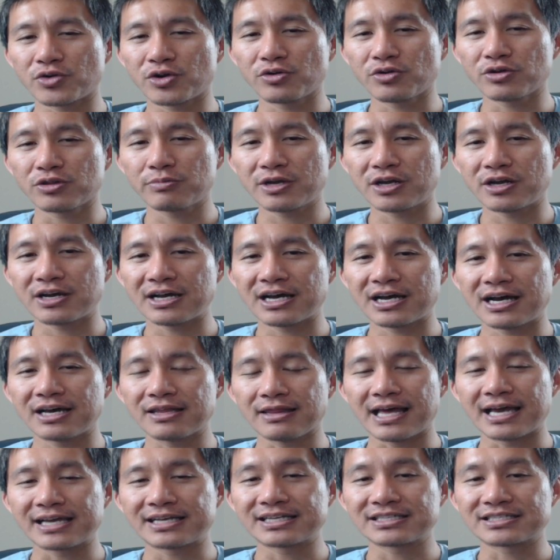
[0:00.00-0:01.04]
with me or not,
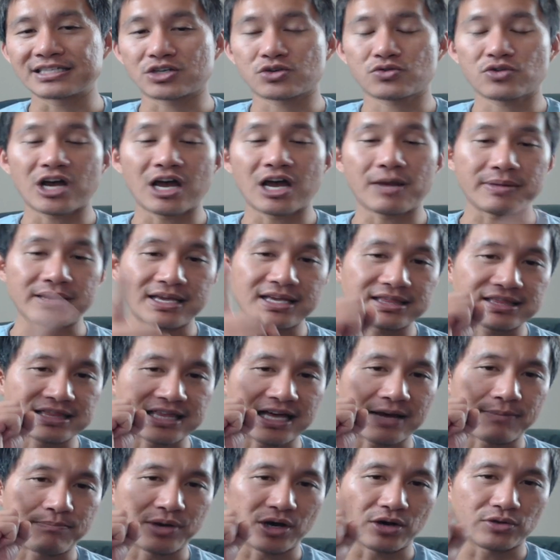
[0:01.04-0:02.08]
like and subscribe and hit
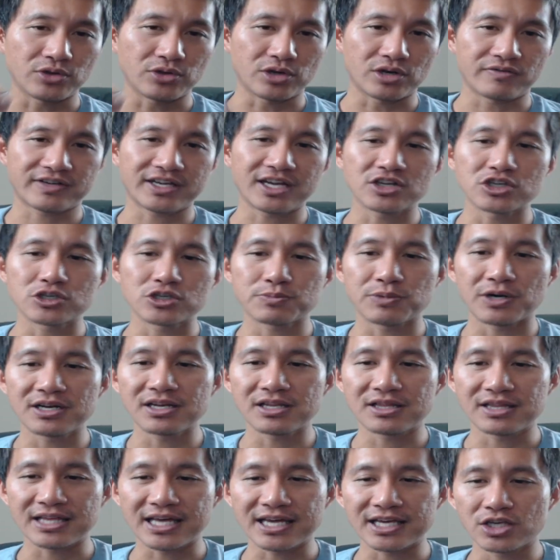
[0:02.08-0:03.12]
that bell notifications
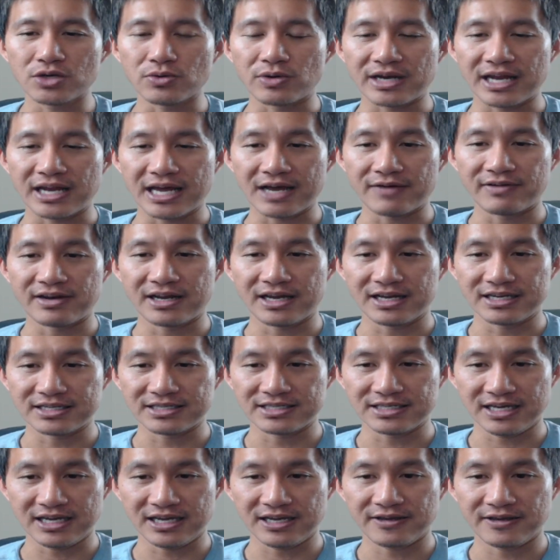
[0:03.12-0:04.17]
button. Thank you and have a nice
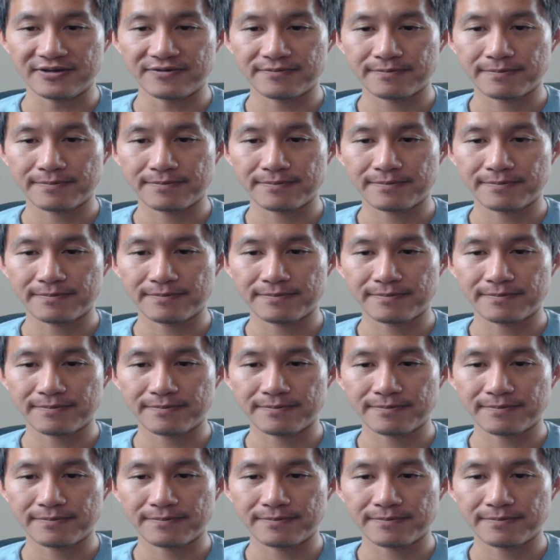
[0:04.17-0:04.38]
day.